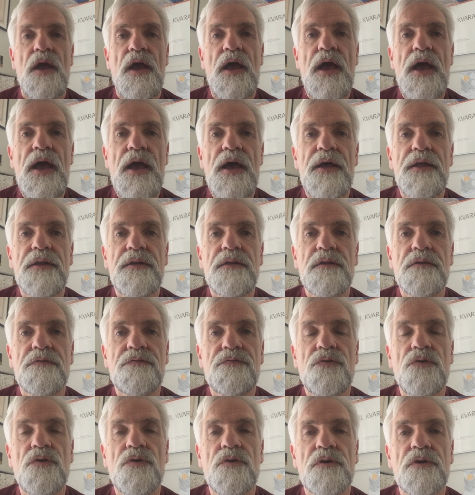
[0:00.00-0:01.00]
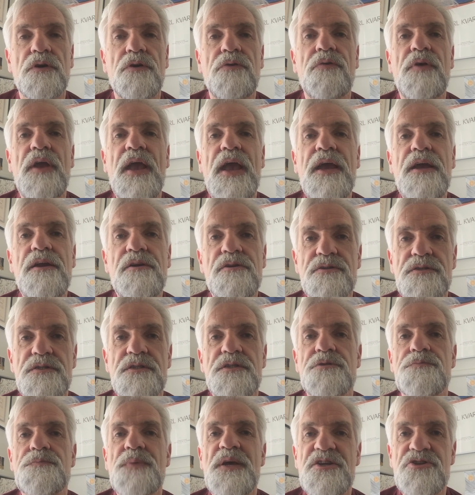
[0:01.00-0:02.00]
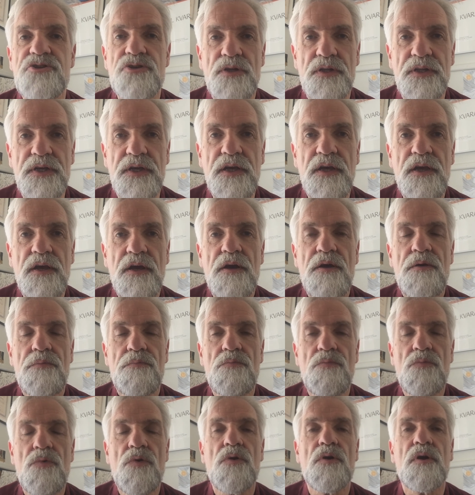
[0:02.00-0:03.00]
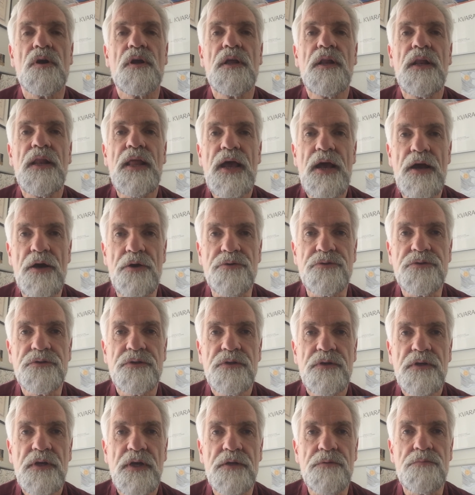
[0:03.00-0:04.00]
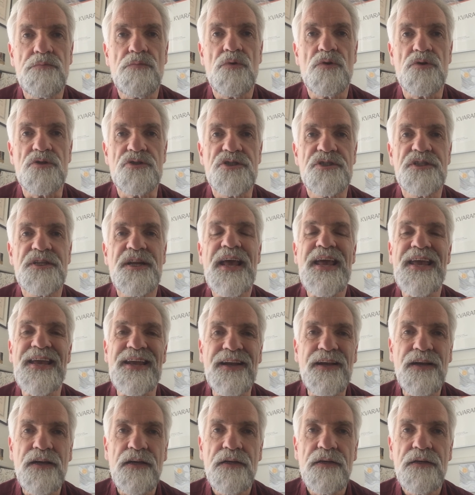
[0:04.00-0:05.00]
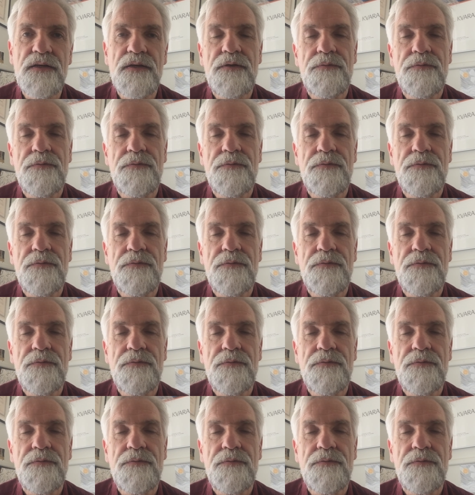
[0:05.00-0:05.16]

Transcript: and for creators especially, more clout and more stake